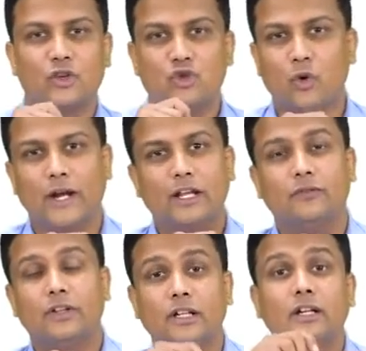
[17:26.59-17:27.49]
joining
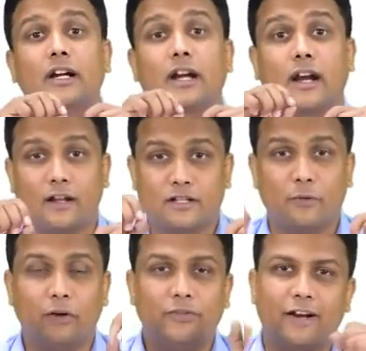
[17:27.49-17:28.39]
with the
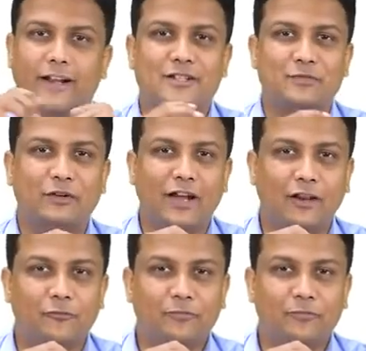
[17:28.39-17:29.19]
cusp of the tricuspid valve.